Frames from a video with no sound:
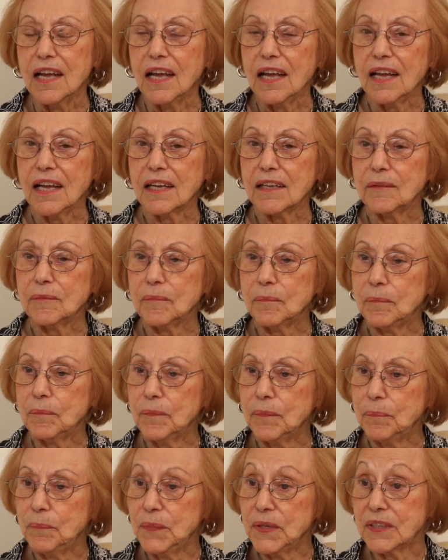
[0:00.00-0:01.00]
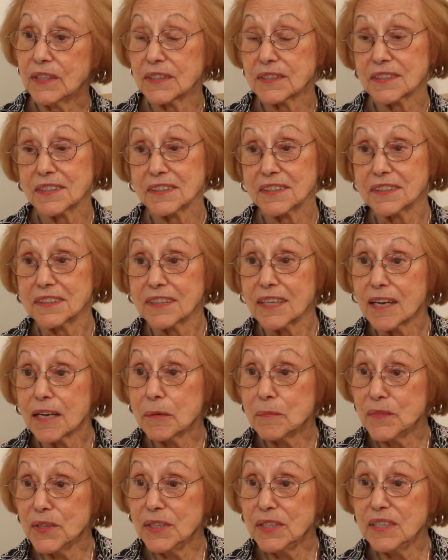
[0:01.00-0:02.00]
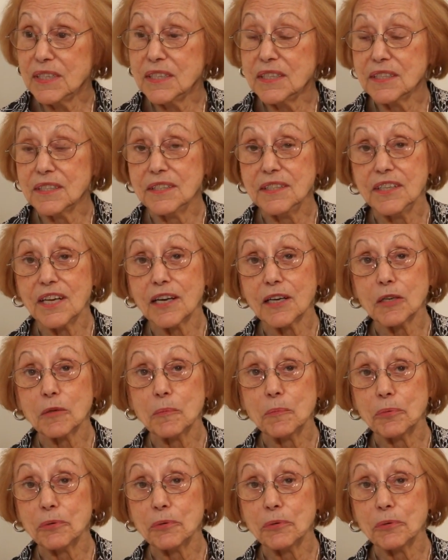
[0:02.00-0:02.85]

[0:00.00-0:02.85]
And because at the time they needed young